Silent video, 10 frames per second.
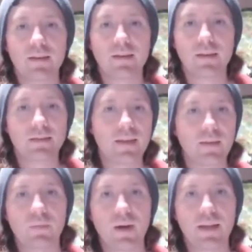It's
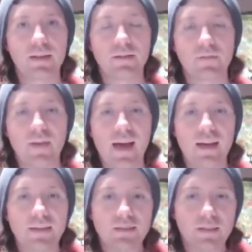that brain in the vat.
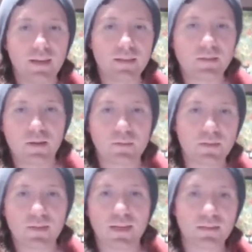It's got its arms
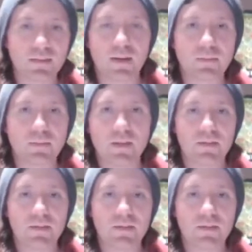and legs chopped off.